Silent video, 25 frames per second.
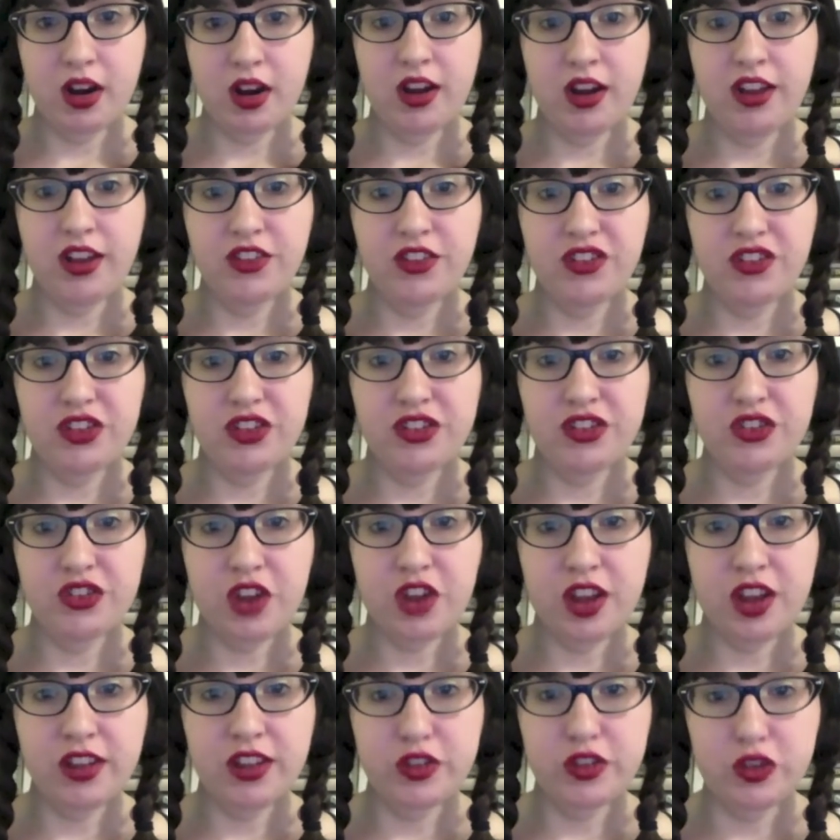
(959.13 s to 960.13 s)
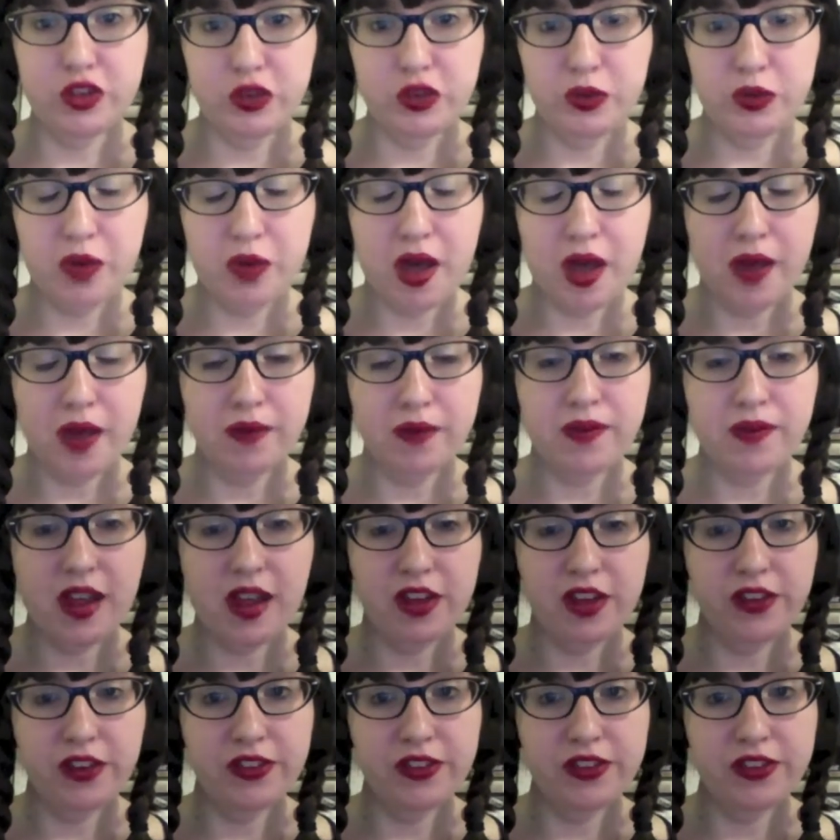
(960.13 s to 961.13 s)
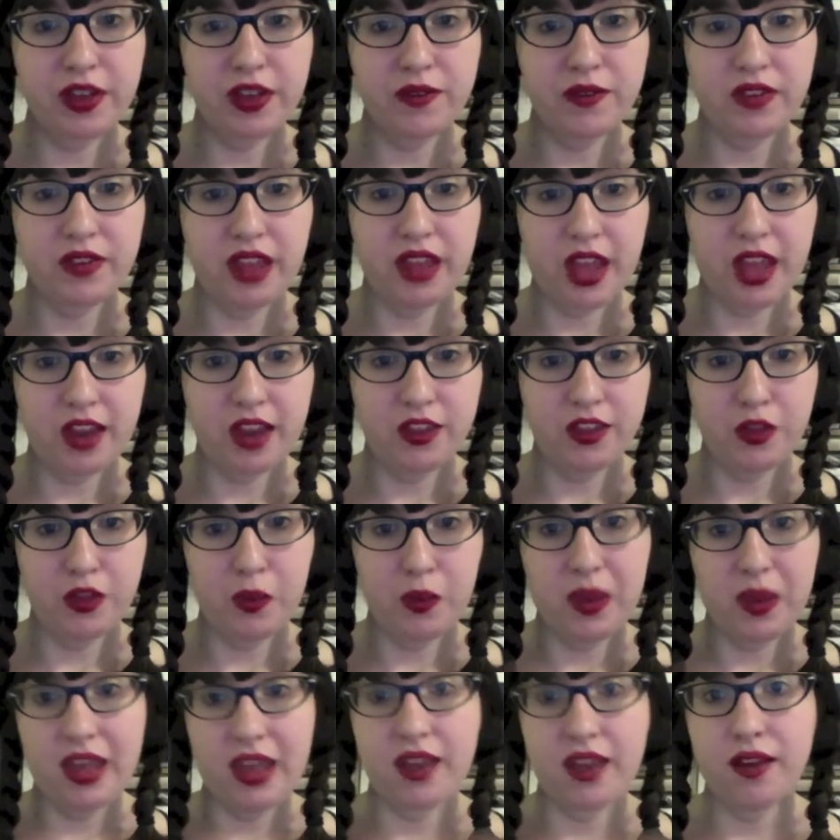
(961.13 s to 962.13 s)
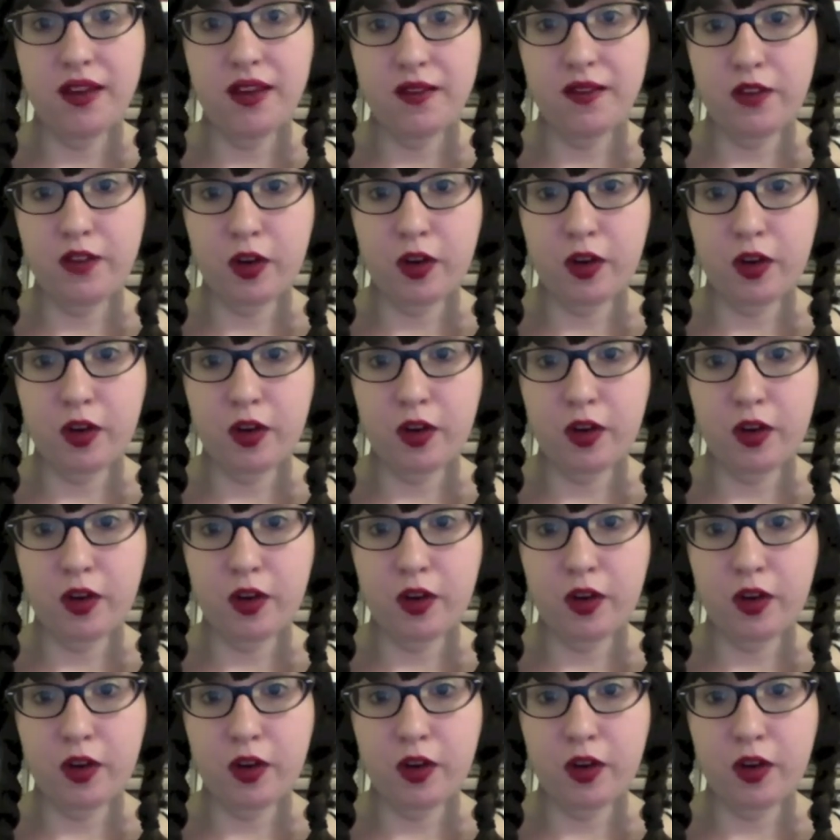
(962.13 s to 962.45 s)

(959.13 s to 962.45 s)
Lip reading: and she's trying to find herself again in the wake of her